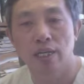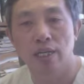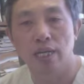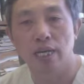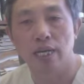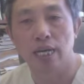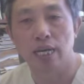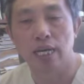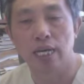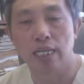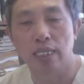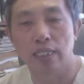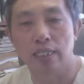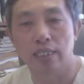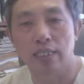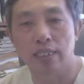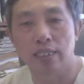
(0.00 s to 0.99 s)

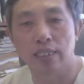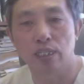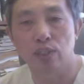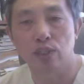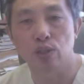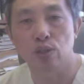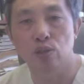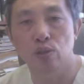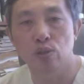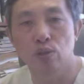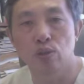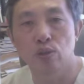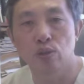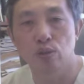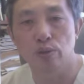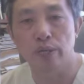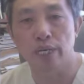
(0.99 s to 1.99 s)
and to
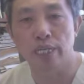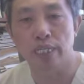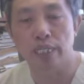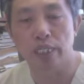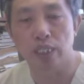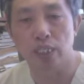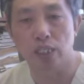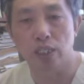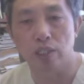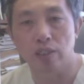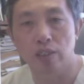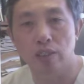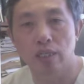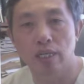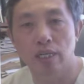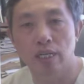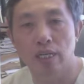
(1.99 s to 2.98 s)
create
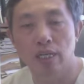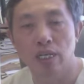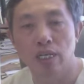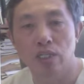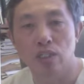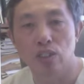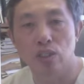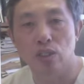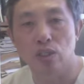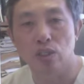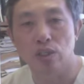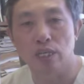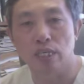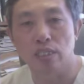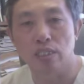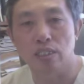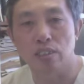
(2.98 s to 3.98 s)
art. So
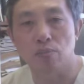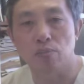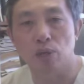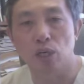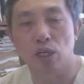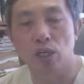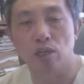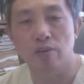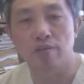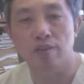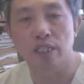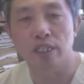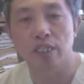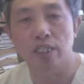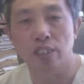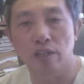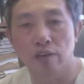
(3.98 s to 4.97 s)
that's a part of
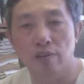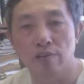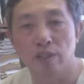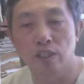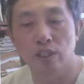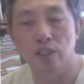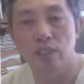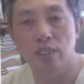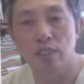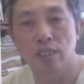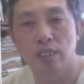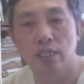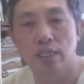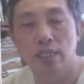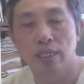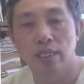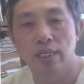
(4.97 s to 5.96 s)
the universe.
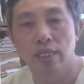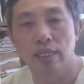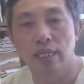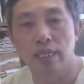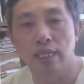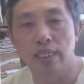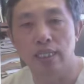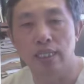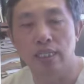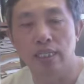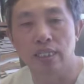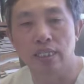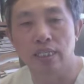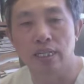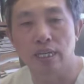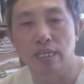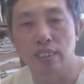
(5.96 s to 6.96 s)
And
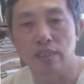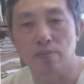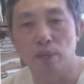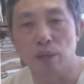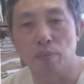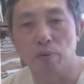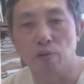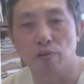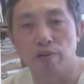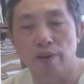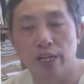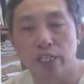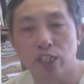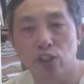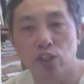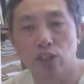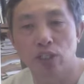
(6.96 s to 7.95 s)
as my
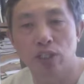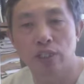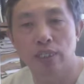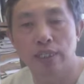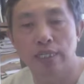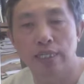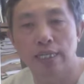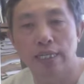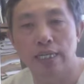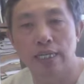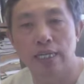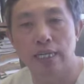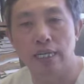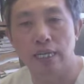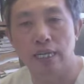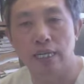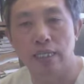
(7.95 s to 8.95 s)
profession
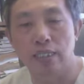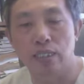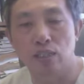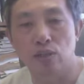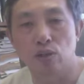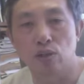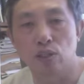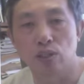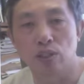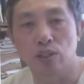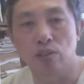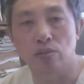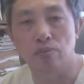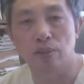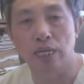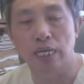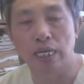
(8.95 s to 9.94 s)
and also
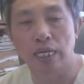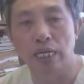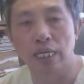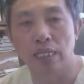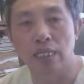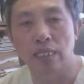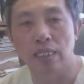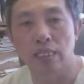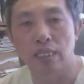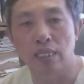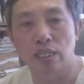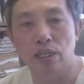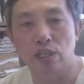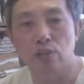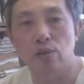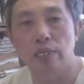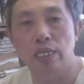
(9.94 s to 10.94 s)
my
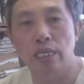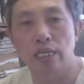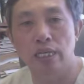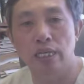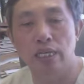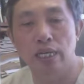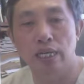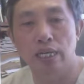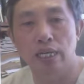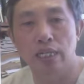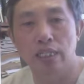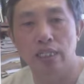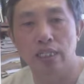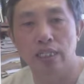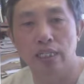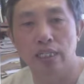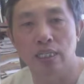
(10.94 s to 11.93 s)
theory and
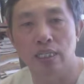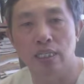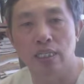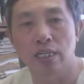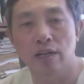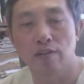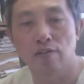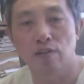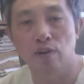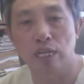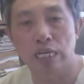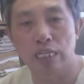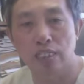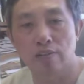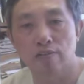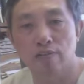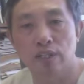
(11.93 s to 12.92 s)

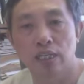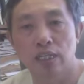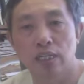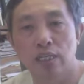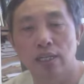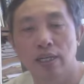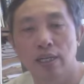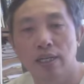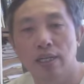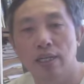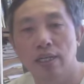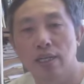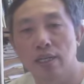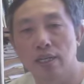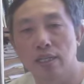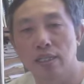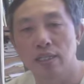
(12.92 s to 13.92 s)
philosophy,
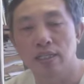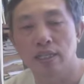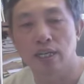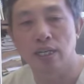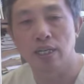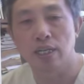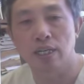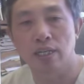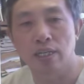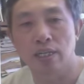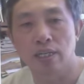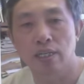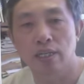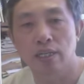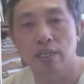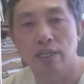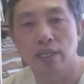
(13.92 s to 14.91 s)
and I